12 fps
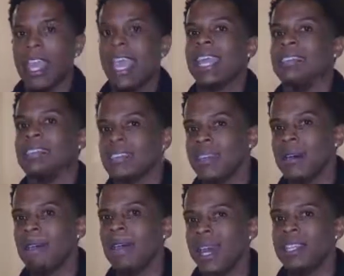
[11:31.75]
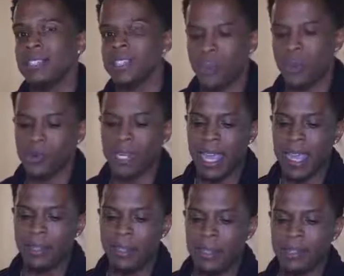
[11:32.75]
And somebody told
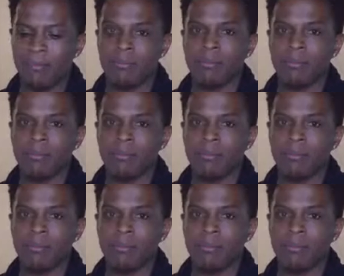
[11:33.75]
Naaman